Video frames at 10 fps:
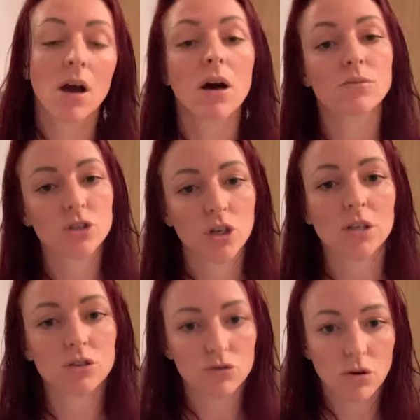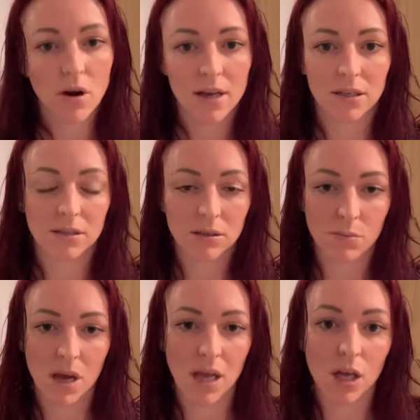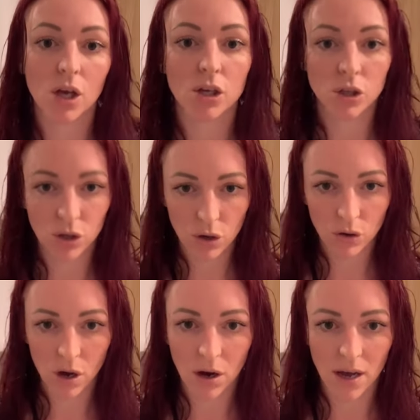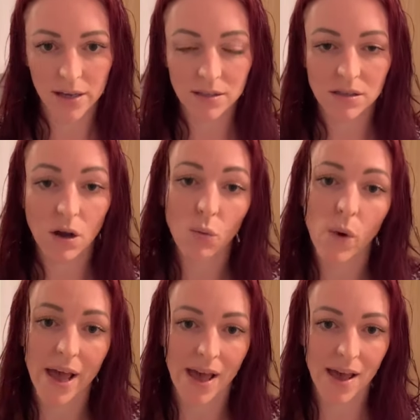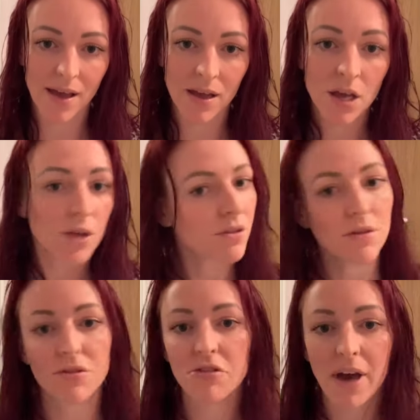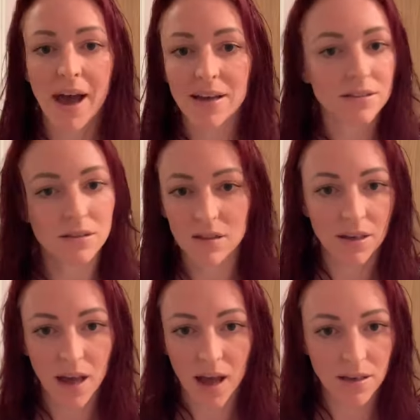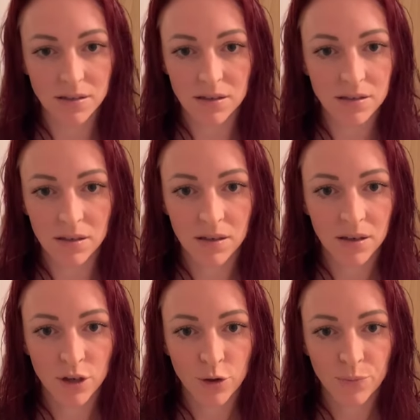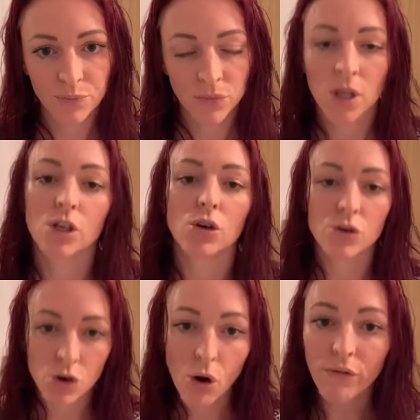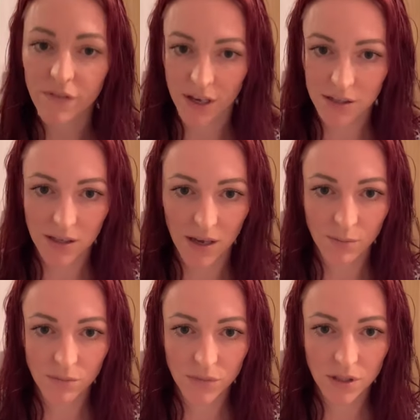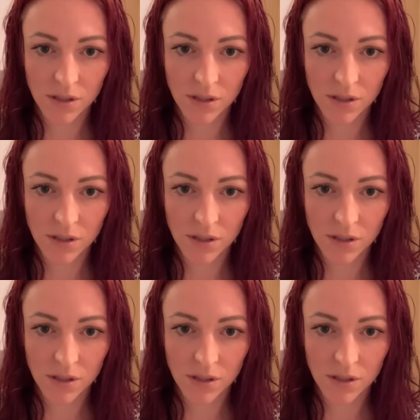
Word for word: I'm just trying to make you guys aware that that isn't the case. You're not victims.